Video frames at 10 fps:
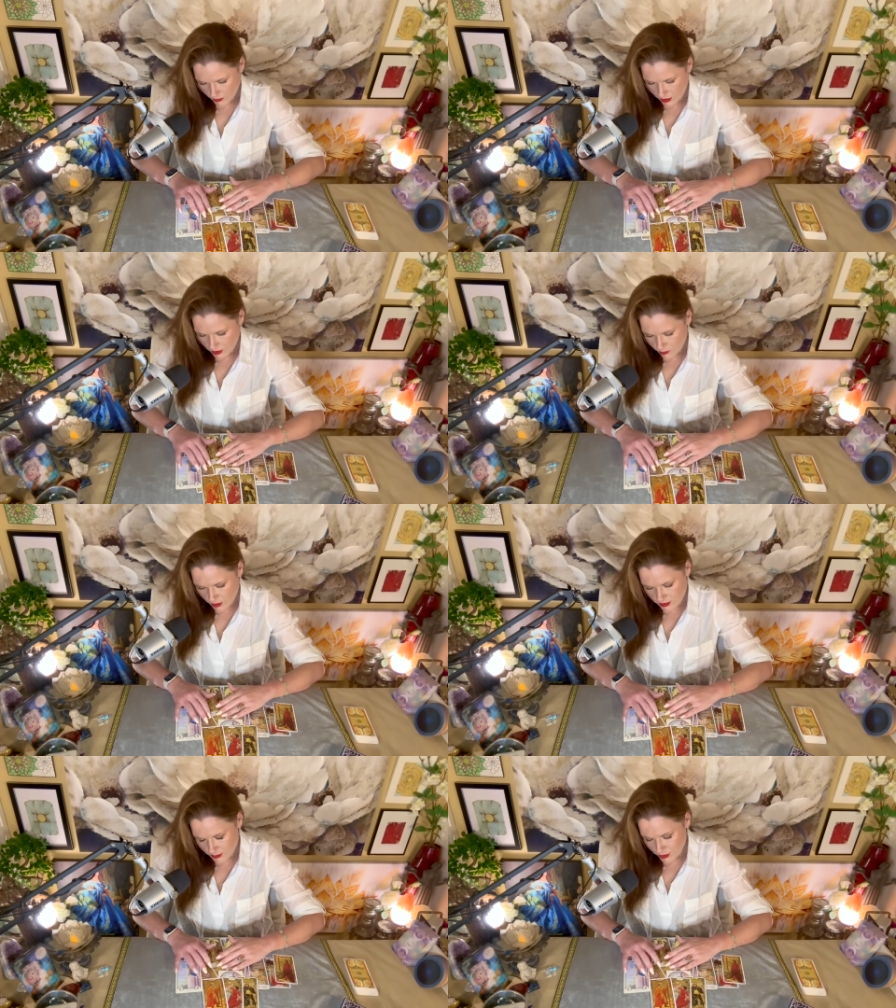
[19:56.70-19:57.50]
And why
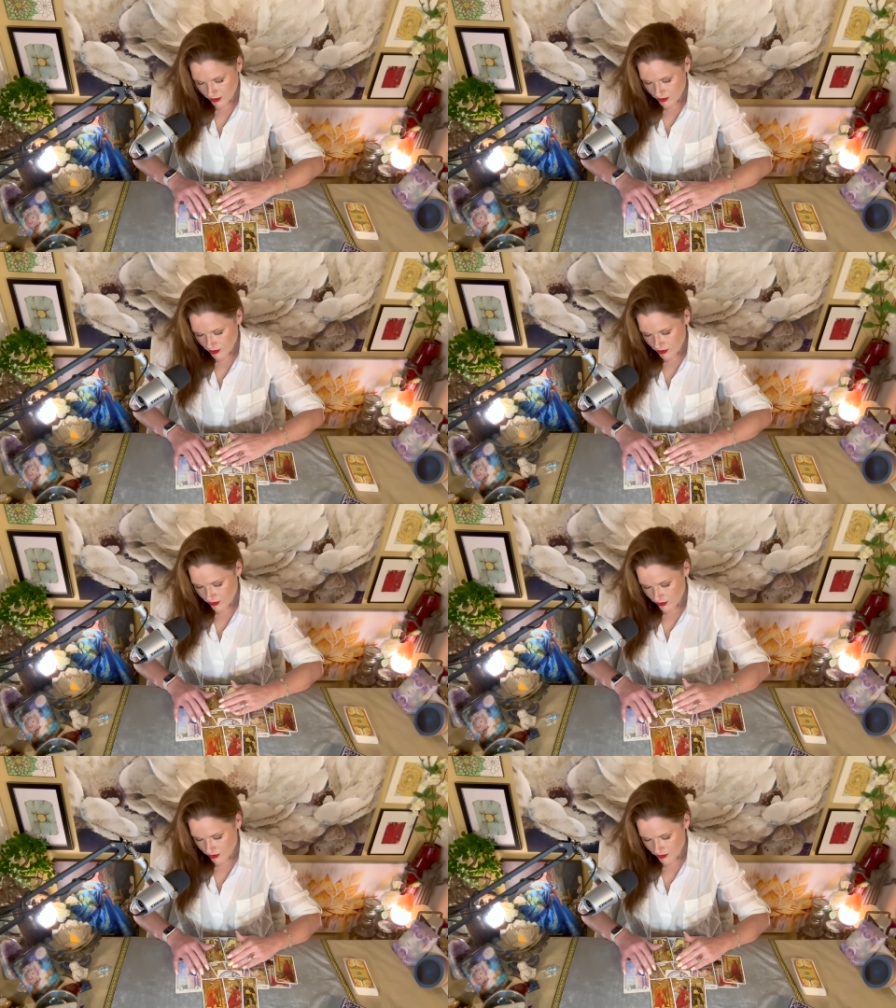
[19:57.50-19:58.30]
does it put a sign in
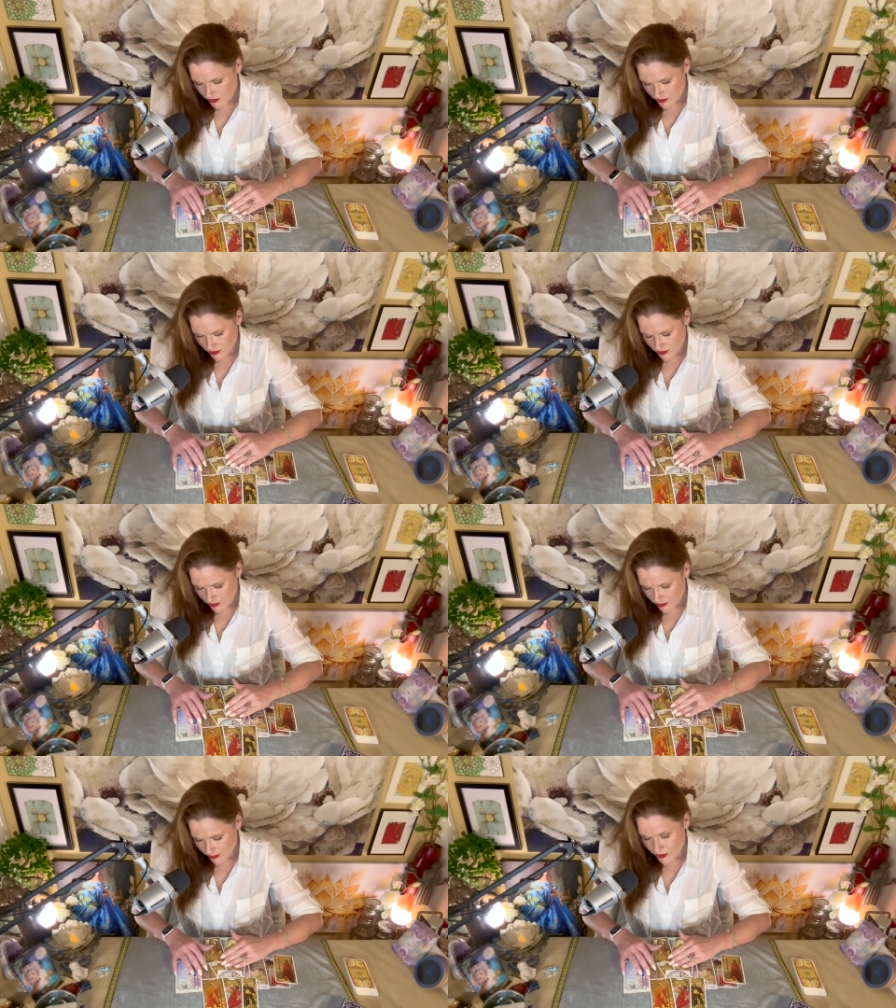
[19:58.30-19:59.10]
your heart that says it
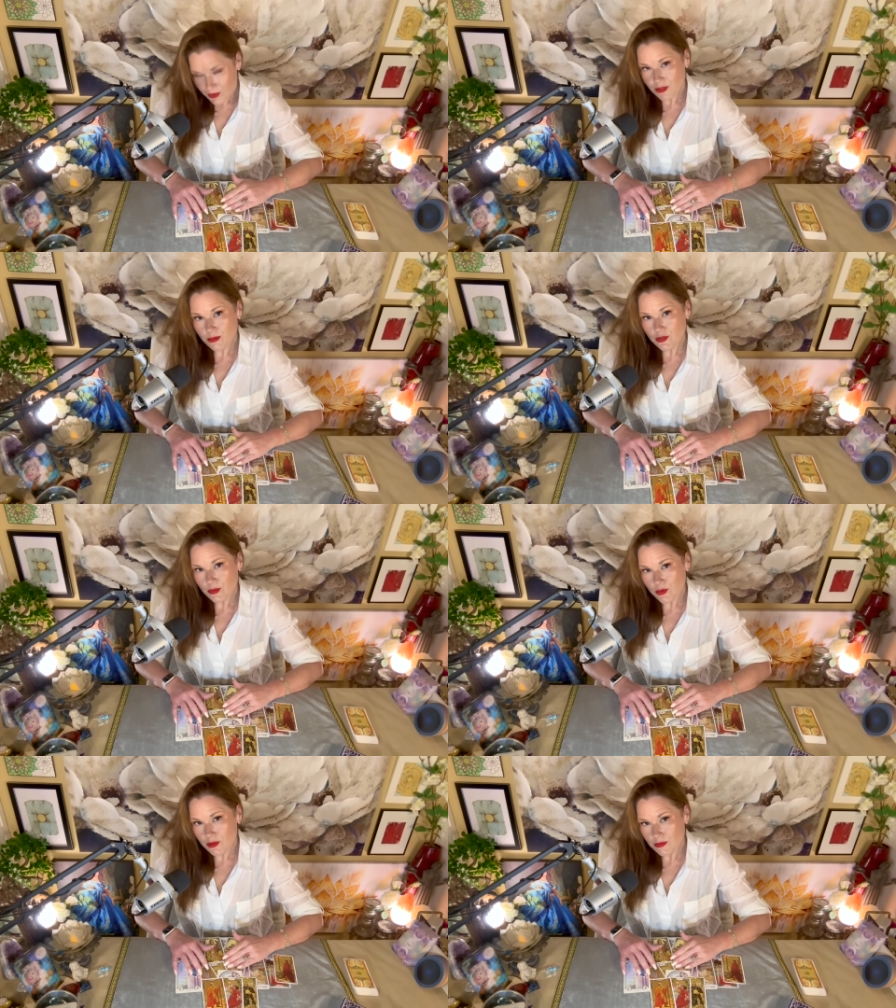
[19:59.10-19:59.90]
could have been so much
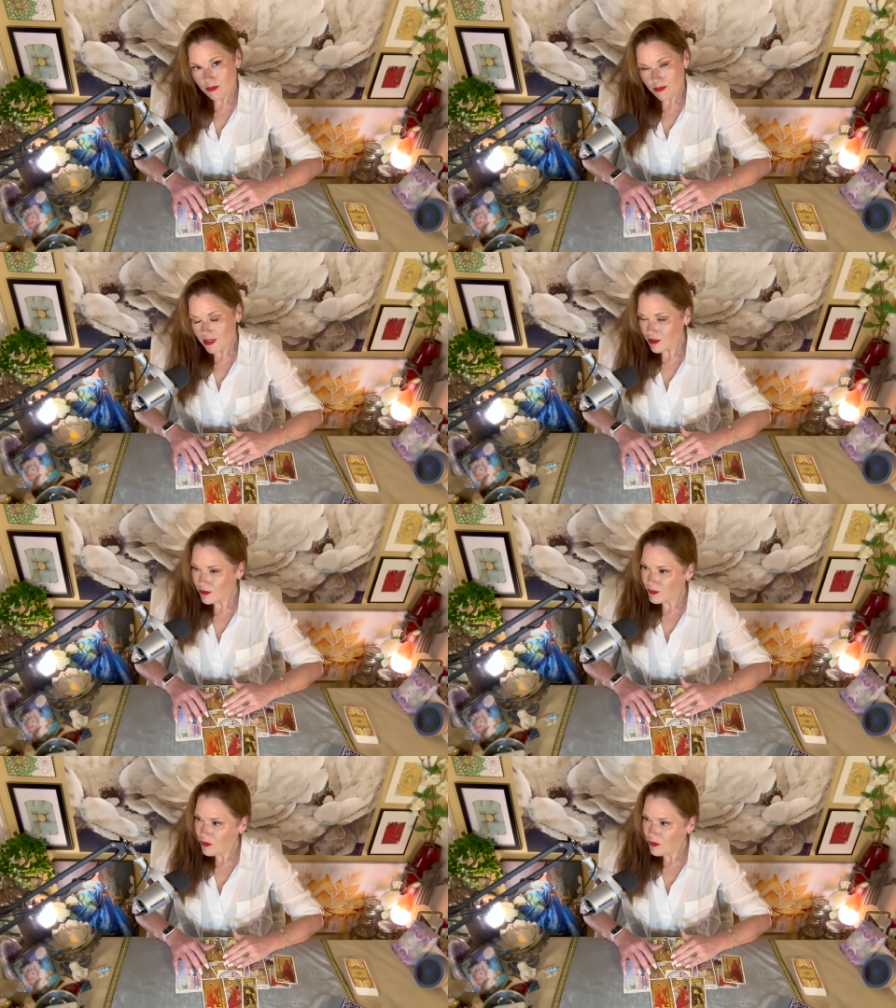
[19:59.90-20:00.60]
more? But no.